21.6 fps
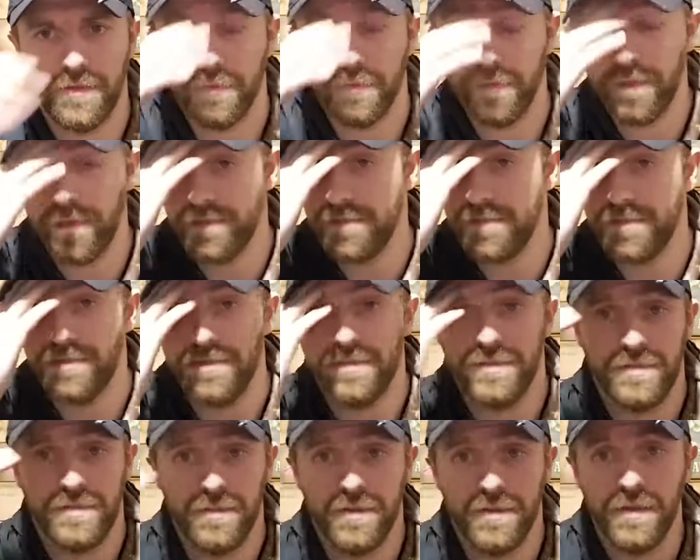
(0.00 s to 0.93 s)
3
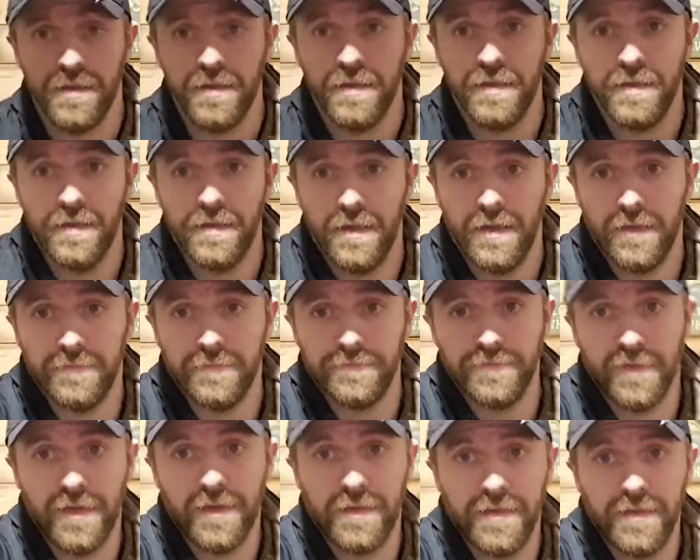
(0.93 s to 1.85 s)
inches on
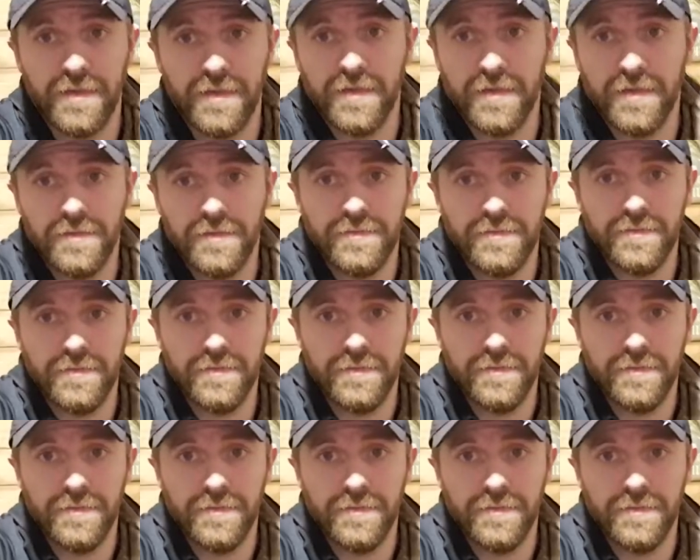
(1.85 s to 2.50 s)
Friday now.